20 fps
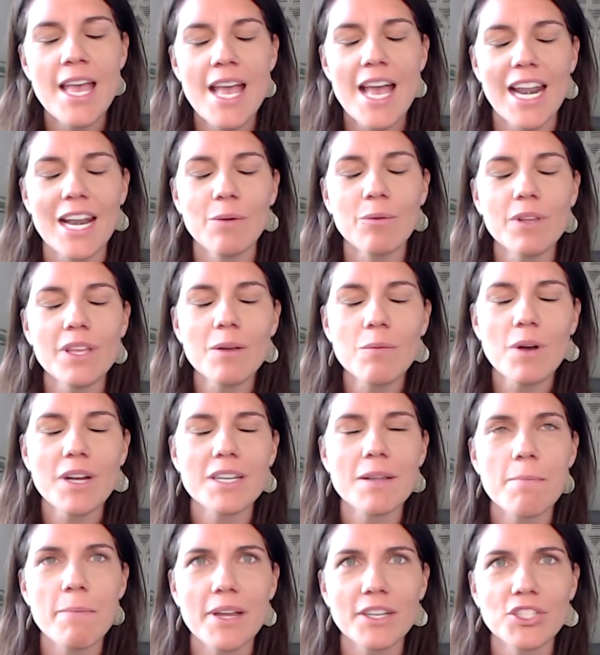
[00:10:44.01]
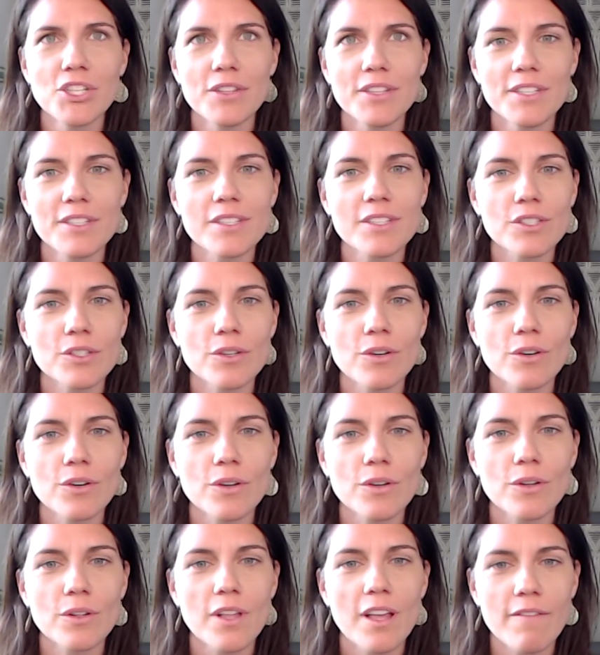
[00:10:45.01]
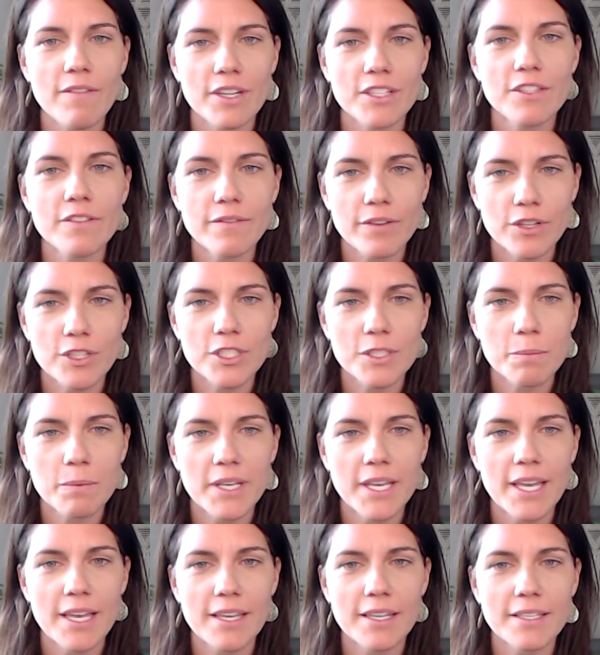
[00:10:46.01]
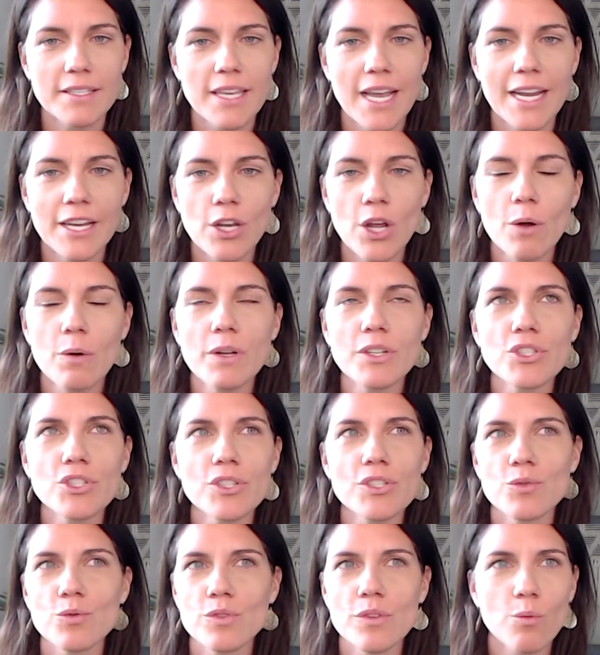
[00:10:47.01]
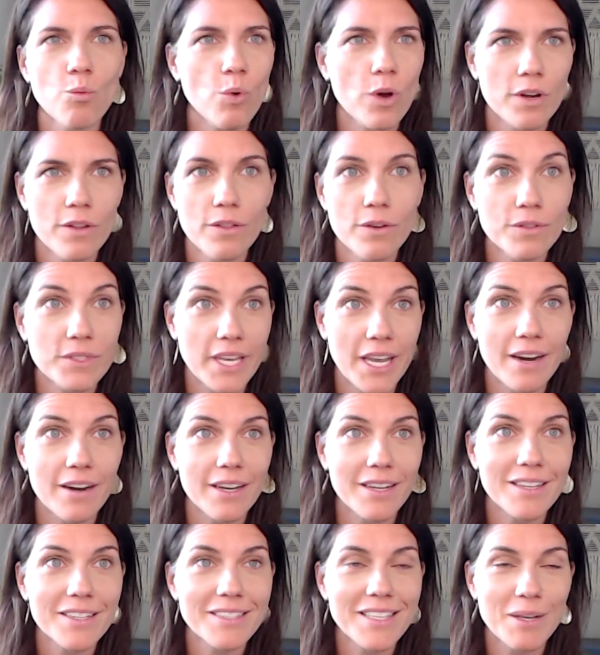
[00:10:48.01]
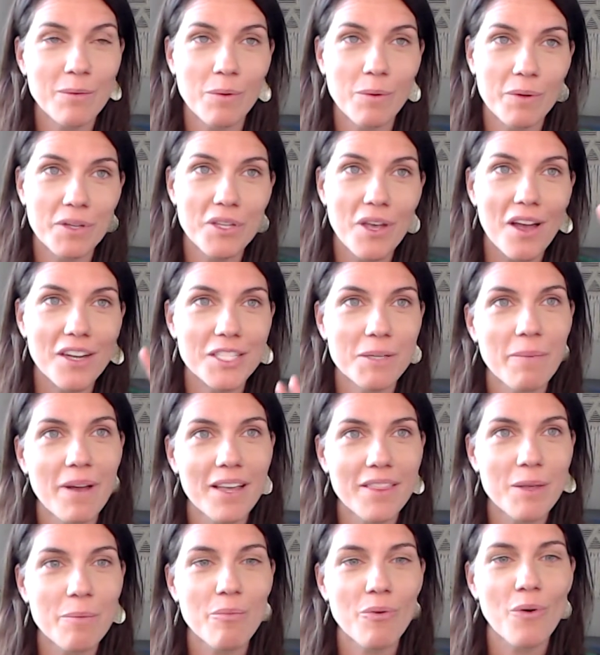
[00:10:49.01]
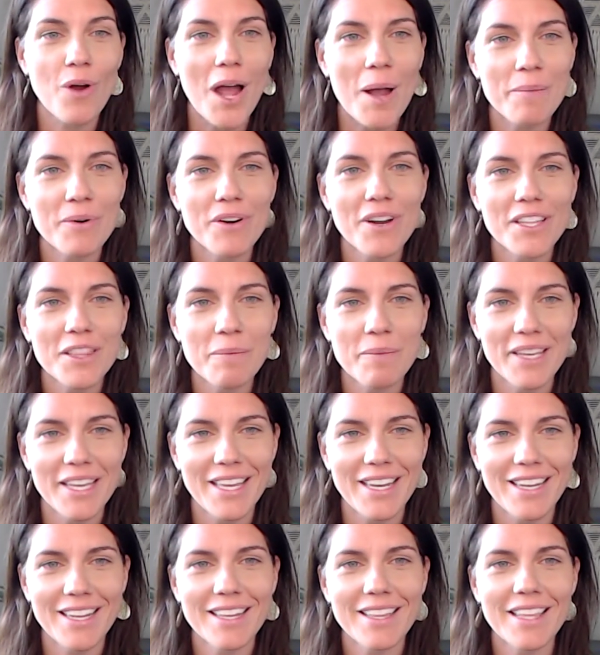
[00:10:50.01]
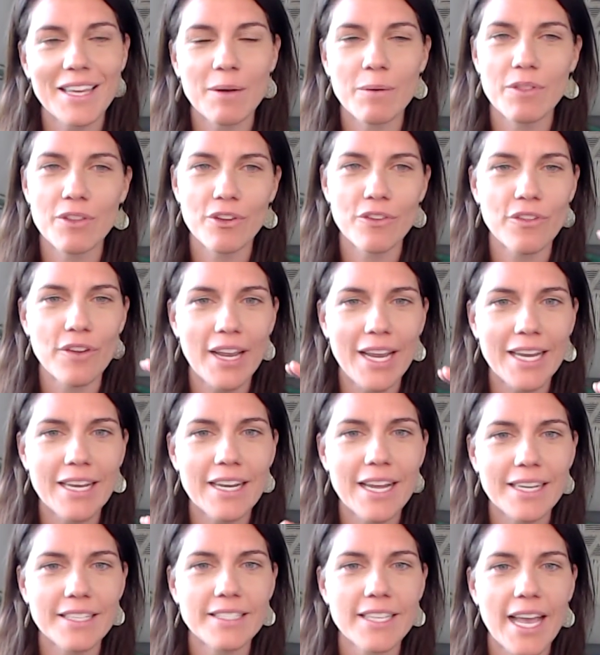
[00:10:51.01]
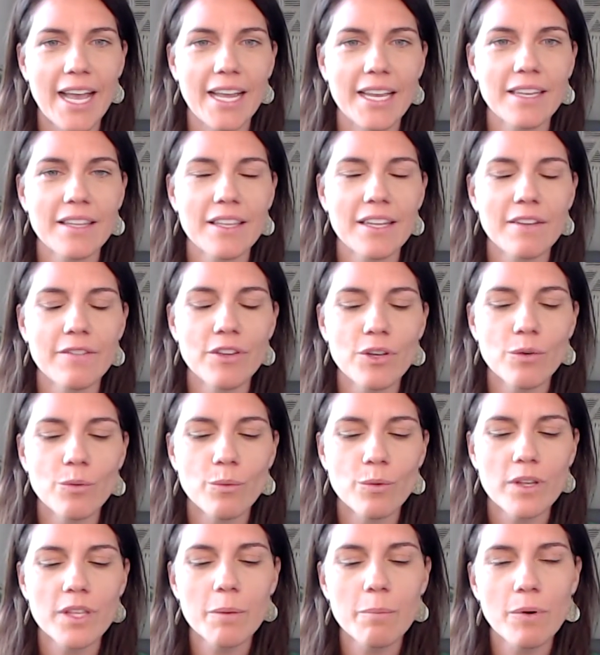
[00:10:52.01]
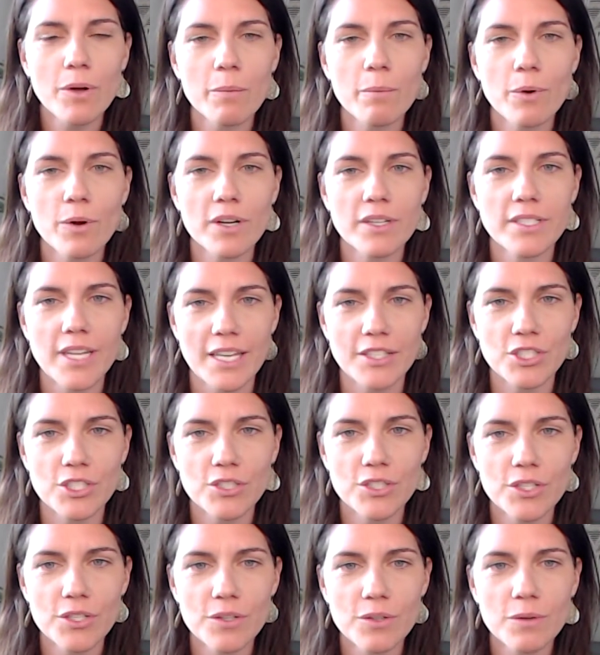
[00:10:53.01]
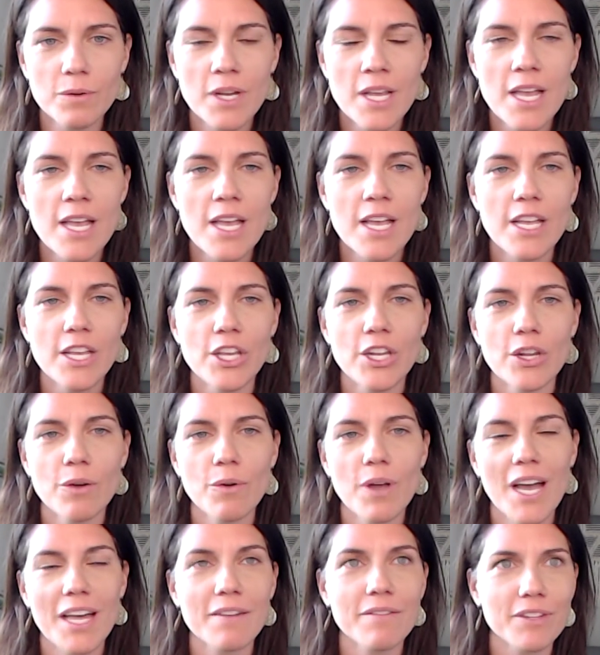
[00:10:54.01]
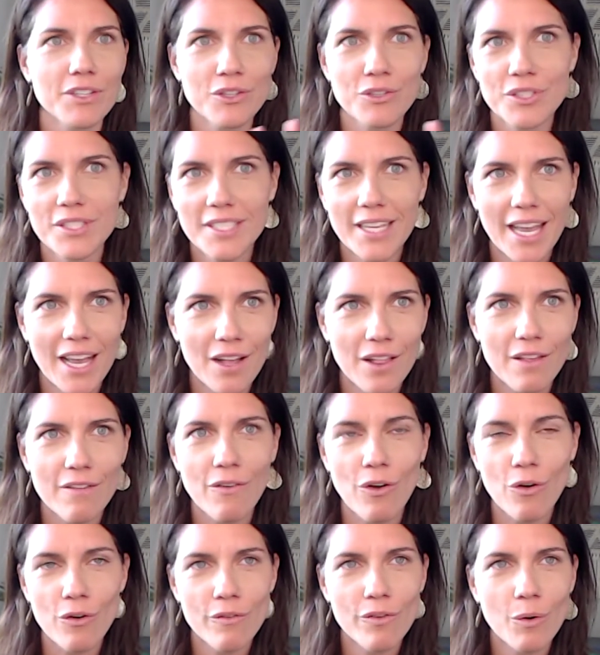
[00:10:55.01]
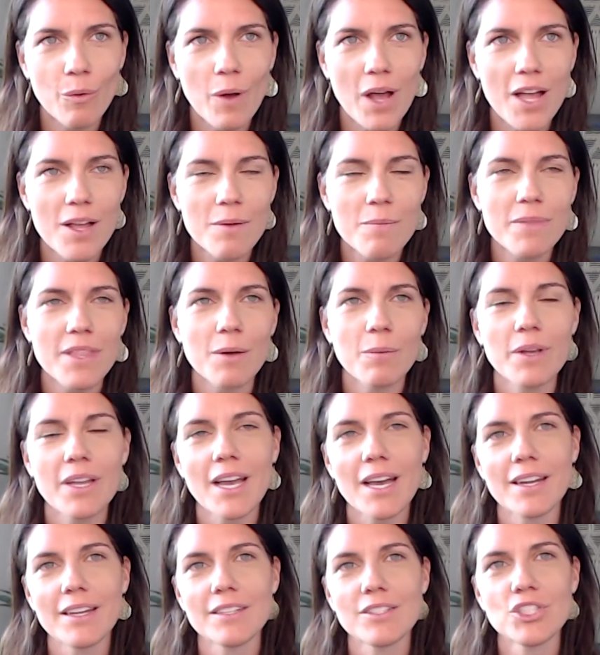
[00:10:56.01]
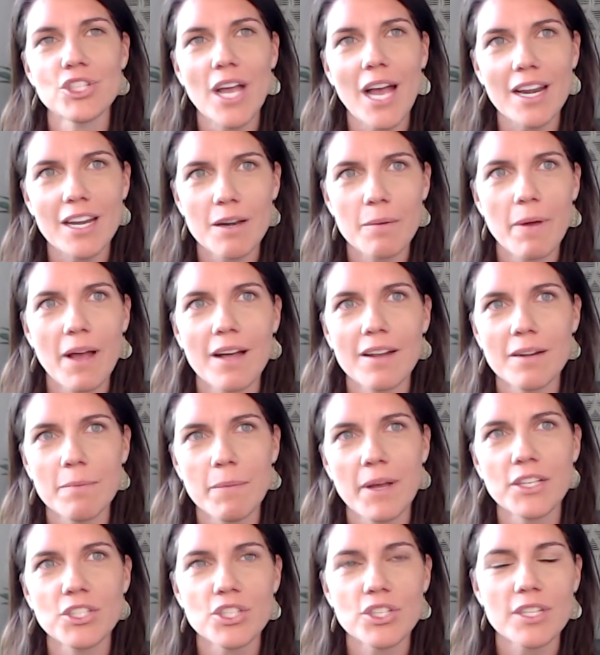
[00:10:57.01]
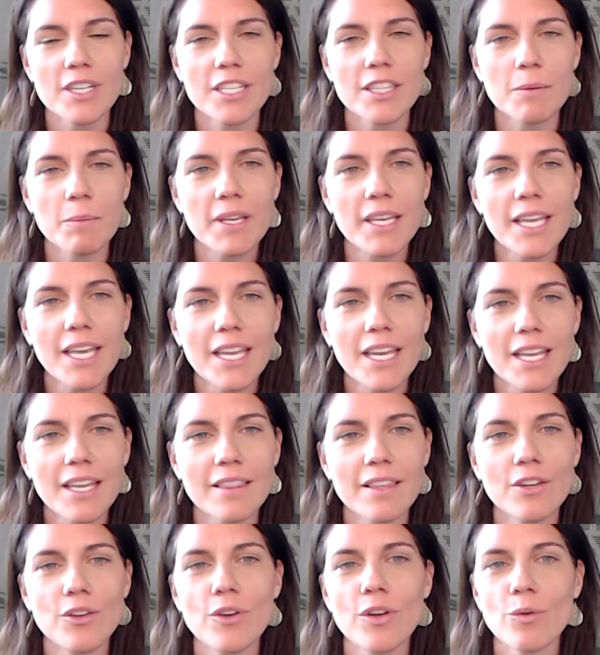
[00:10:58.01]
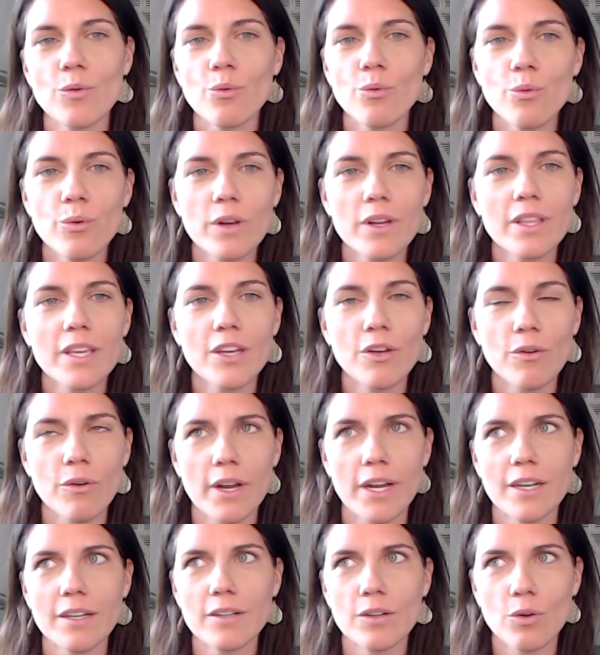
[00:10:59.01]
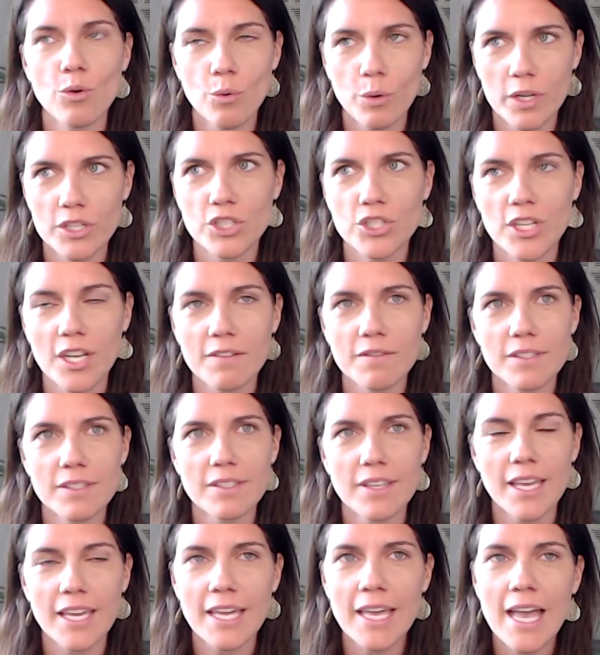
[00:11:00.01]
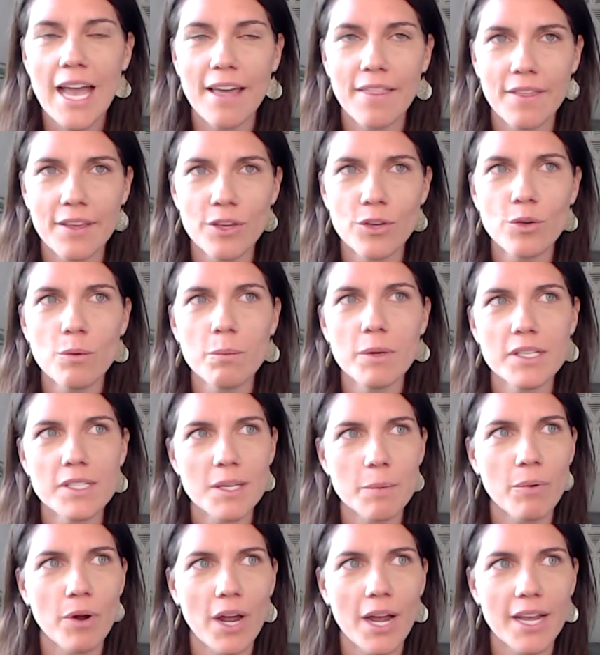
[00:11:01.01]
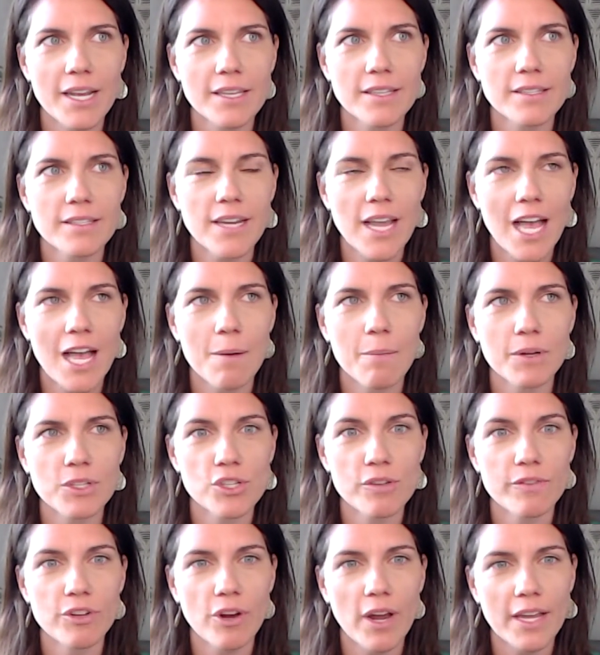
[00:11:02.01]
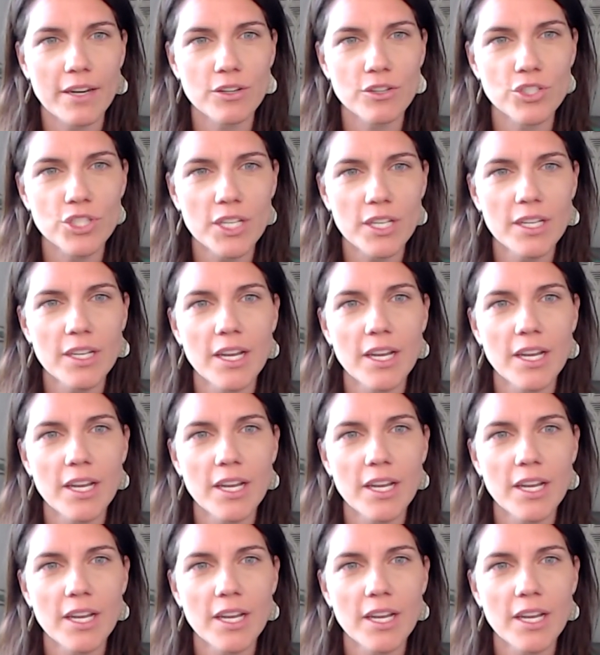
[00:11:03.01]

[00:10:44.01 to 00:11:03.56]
And I really wanted to mention these external events first because I know it's just one of those areas, like when we talked about the barometer at the beginning, like whether you're the 8, 9, 10, that if you can really put more attention to, kind of in your scale of overwhelm that we kind of chatted about and mentioned at the beginning, that you can really create quick shifts. Like, I think you'll be surprised how much of your energy